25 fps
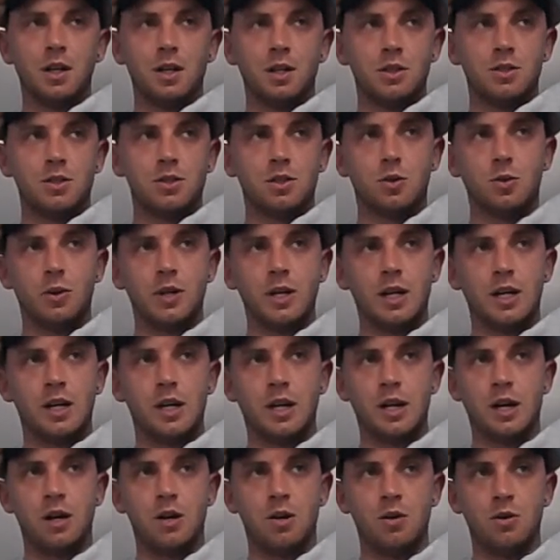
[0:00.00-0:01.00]
So we are
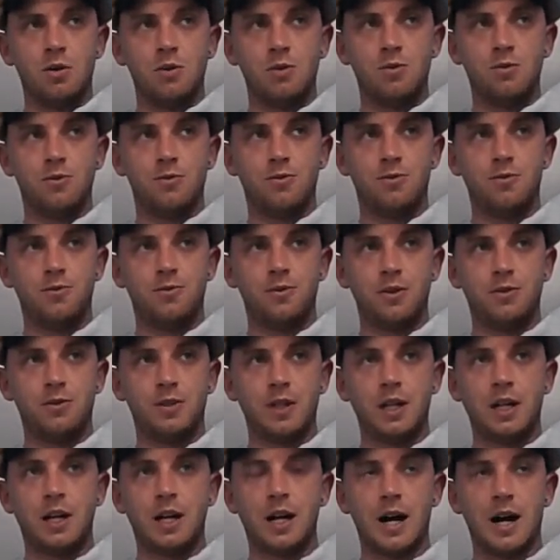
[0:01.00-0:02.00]
now
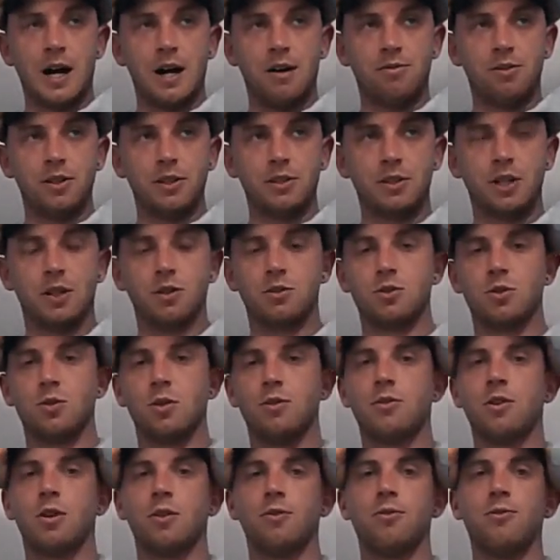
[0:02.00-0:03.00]
15 and a half weeks out, so
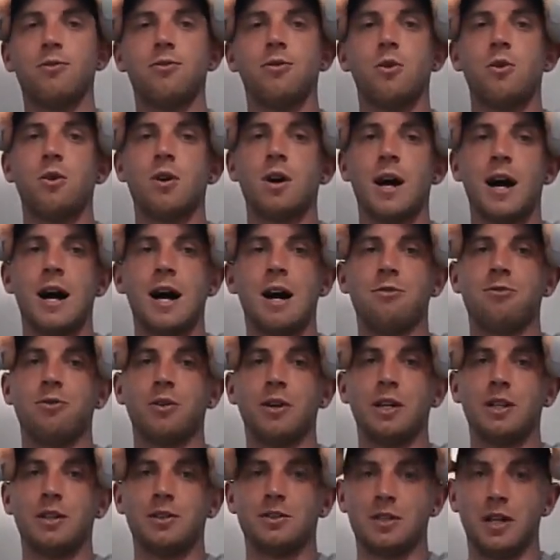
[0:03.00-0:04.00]
we've done 4.5
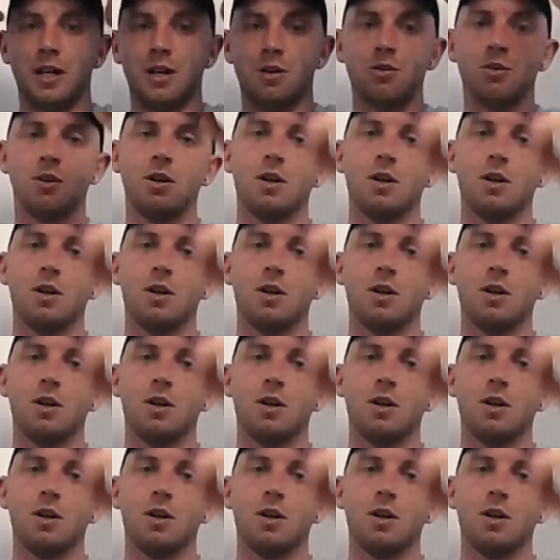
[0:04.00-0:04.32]
weeks now